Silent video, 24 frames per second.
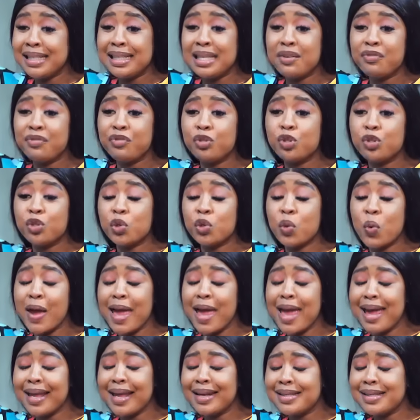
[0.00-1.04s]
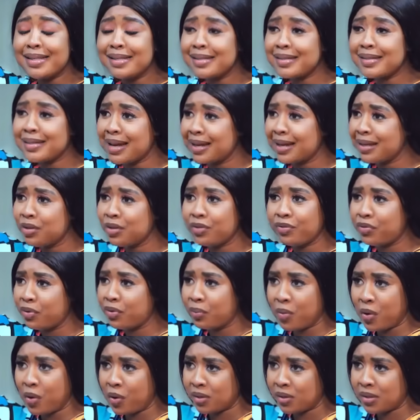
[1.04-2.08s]
He didn't even show any sign of
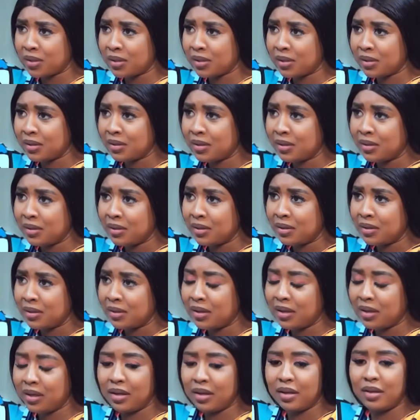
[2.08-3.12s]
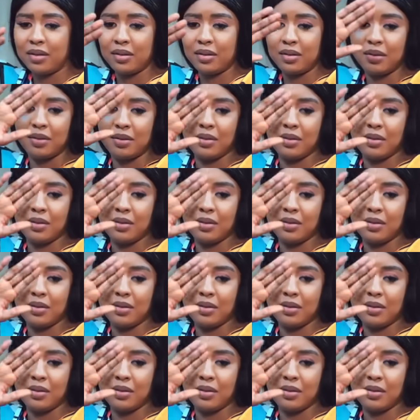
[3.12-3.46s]
remorse. Hey.